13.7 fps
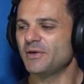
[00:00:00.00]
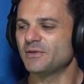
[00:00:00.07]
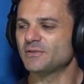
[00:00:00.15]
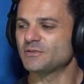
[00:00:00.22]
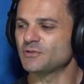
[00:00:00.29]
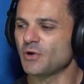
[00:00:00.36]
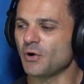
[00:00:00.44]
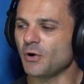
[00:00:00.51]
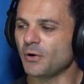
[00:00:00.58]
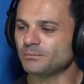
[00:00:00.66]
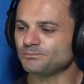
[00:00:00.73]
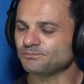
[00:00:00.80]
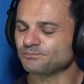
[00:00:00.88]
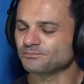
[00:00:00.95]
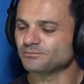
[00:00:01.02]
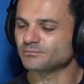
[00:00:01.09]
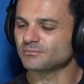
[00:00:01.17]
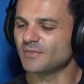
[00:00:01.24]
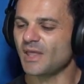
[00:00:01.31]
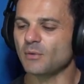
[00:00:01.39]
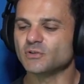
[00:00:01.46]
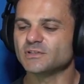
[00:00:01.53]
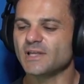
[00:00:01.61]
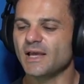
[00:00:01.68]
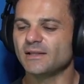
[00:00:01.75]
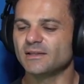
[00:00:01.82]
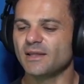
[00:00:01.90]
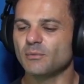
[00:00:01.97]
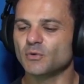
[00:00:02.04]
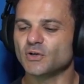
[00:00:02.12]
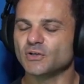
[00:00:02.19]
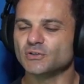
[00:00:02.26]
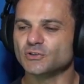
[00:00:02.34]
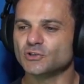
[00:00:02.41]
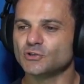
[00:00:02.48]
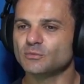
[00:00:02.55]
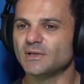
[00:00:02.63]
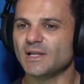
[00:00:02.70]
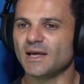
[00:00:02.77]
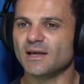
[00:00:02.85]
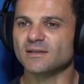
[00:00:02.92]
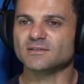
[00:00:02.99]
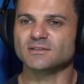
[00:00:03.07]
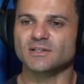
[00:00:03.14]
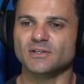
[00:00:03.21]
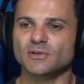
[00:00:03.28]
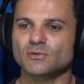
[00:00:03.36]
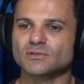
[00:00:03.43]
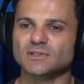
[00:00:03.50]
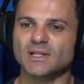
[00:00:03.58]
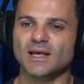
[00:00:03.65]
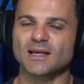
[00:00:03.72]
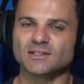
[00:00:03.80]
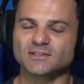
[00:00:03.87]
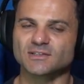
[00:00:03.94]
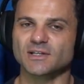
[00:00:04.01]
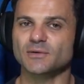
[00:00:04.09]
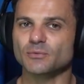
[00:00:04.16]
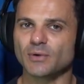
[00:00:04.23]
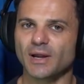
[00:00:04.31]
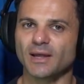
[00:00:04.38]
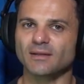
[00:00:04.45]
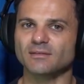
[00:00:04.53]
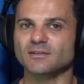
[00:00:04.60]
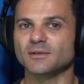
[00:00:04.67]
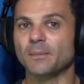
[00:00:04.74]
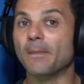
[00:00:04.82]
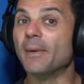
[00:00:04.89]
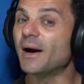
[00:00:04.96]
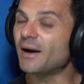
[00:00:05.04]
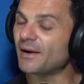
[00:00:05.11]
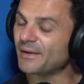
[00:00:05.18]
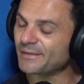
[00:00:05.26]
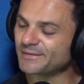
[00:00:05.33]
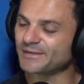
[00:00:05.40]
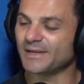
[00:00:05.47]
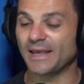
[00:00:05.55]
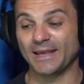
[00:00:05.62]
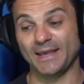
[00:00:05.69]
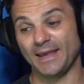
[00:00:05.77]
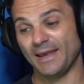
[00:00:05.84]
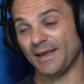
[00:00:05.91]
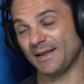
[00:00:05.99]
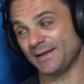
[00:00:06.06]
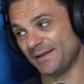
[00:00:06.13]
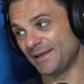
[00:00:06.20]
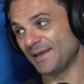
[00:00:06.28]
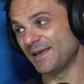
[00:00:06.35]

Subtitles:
So they would say that they will consume less and use less and rent. But again,